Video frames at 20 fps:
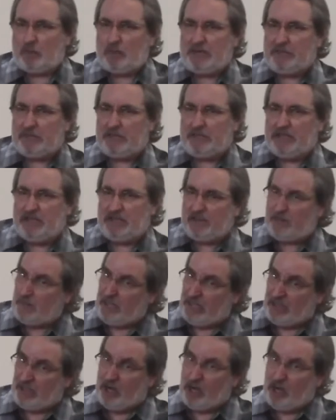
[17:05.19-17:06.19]
believe to
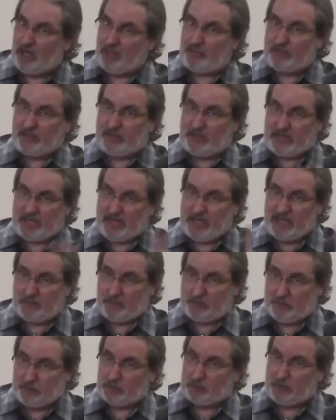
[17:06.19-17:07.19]
be the author of the
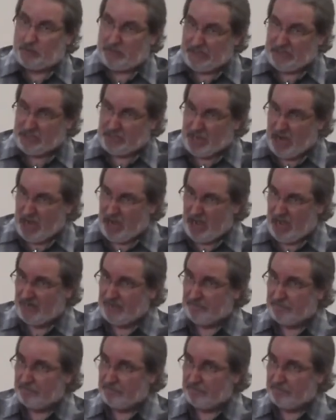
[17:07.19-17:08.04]
gospel, to be John,